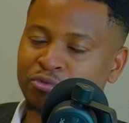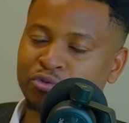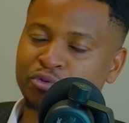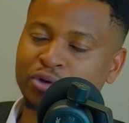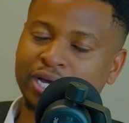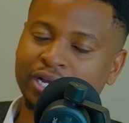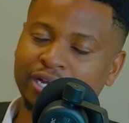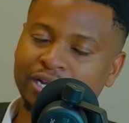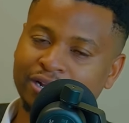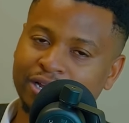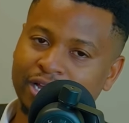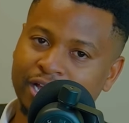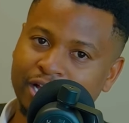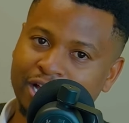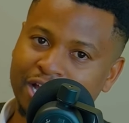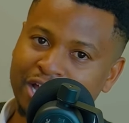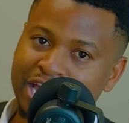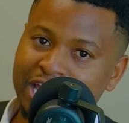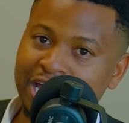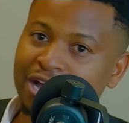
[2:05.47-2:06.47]
You
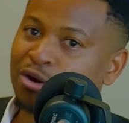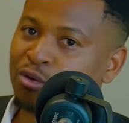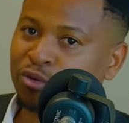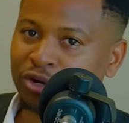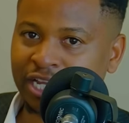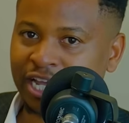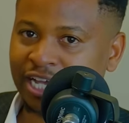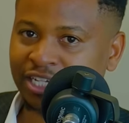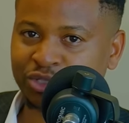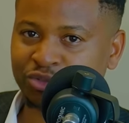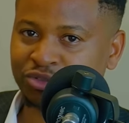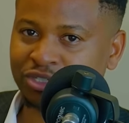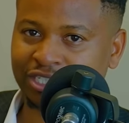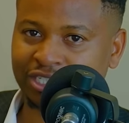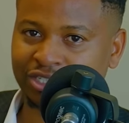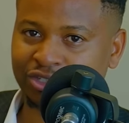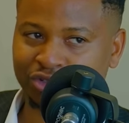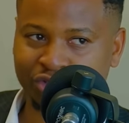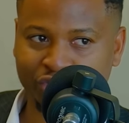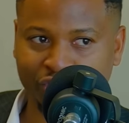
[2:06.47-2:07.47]
can hear what he has
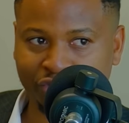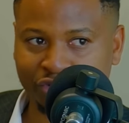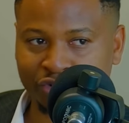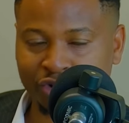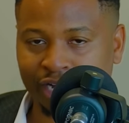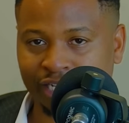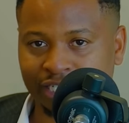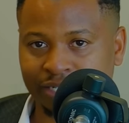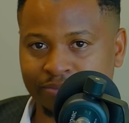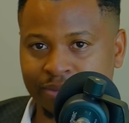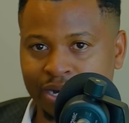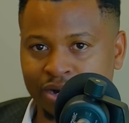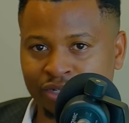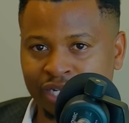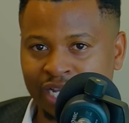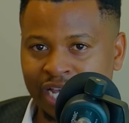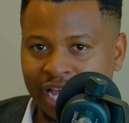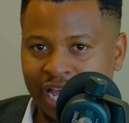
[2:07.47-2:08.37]
to talk to us about.